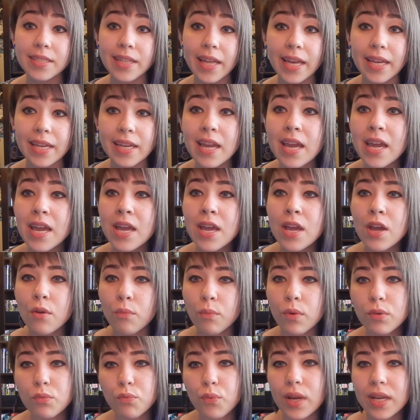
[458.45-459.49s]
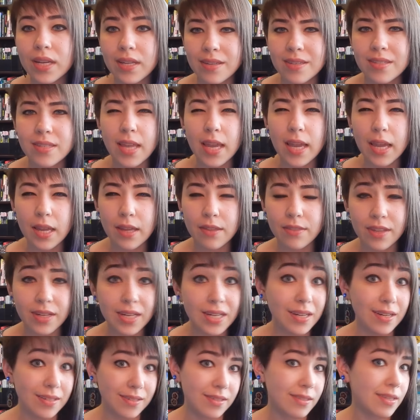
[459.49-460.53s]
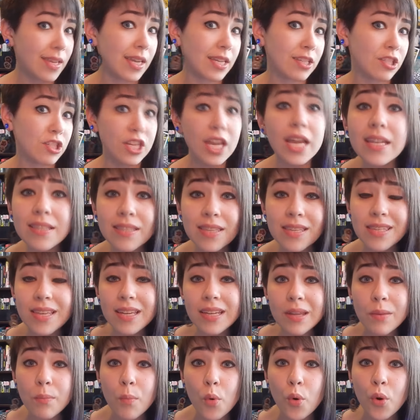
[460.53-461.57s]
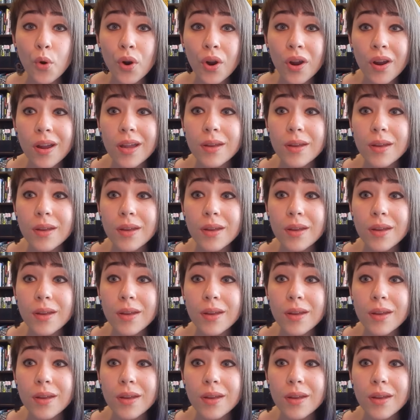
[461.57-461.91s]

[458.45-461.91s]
Like, when Rick is saying that he doesn't take chances anymore,